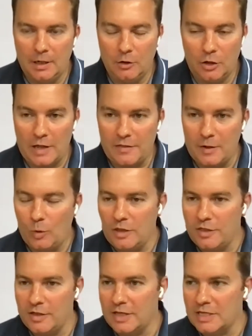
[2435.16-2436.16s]
Look, I think one
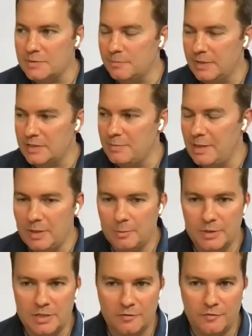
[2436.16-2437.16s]
thing that's maybe a
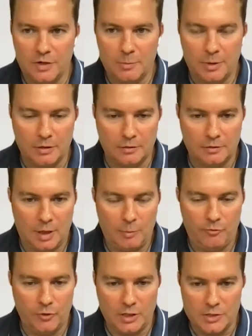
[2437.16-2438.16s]
bit different about
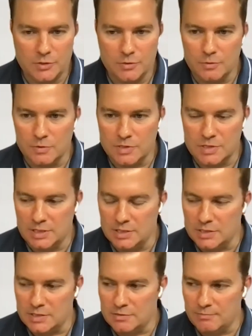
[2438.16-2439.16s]
UP42
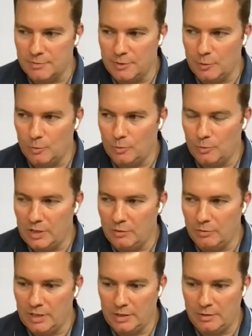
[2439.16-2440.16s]
is
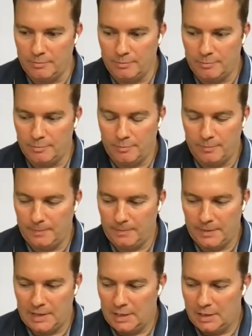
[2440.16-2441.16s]
we
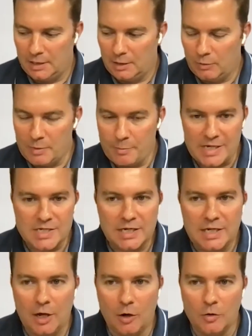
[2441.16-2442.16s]

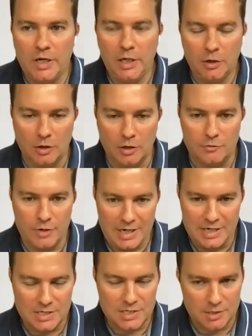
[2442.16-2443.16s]
basically only got
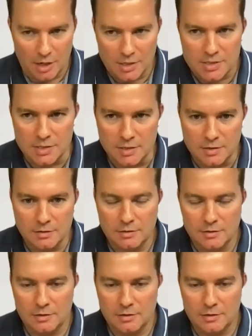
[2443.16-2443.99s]
really started